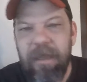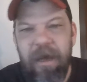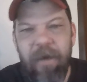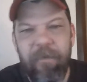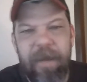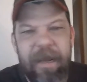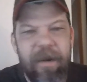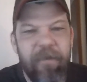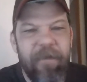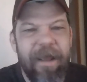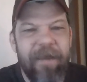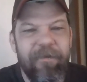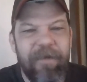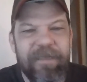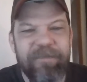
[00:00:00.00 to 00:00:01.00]
All
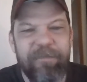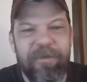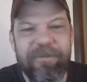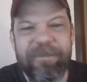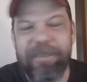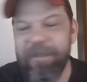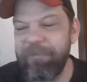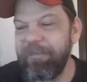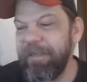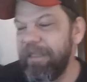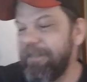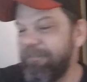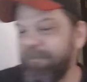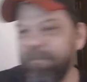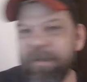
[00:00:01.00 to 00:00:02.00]
right. Grace, mercy, and
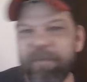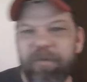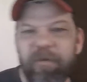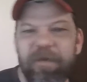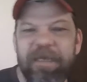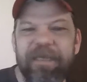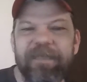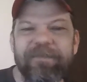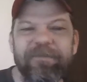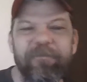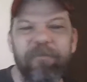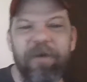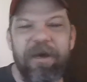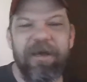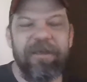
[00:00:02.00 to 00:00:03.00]
peace from him who is
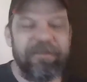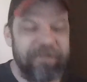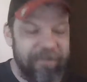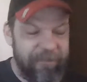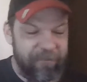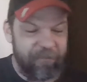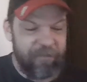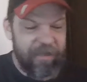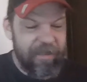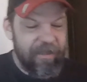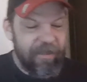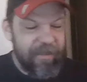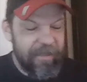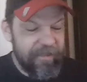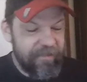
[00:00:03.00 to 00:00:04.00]
and was and
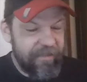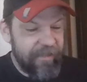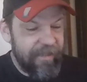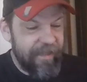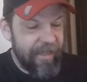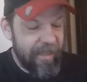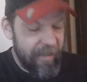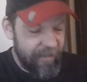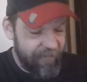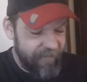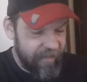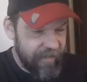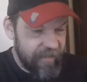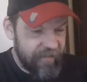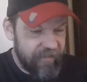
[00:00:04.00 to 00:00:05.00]
is to come
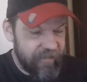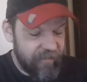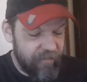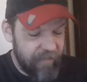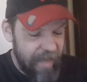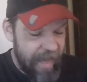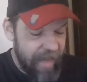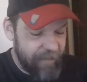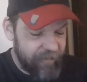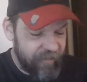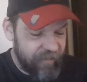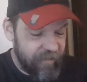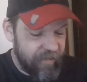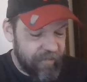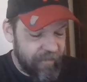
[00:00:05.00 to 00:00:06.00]
very soon, I'm
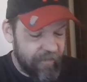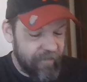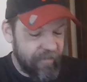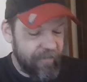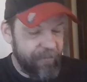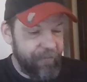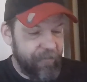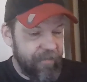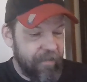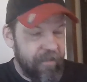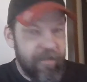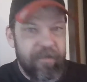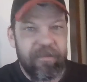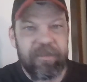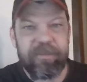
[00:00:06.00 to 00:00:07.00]
certain.
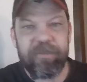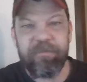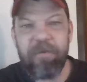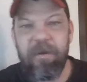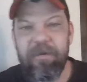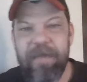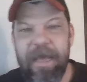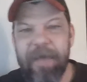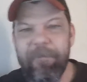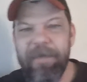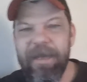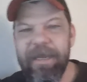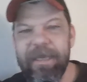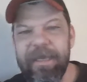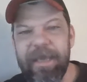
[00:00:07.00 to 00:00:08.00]
This is Rogue
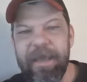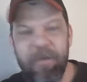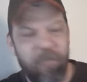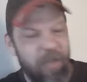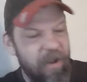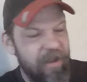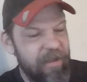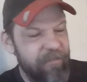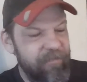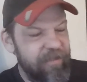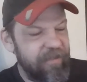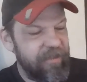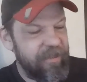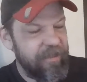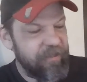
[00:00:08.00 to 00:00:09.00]
Diabetic, and welcome
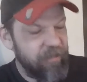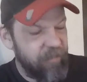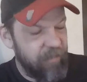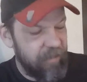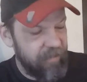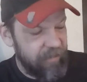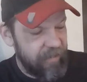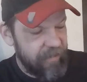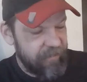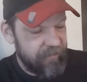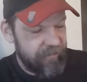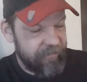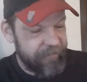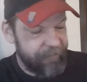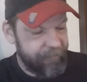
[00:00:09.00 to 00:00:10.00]
to the digital
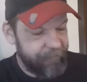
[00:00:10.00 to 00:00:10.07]
wilderness.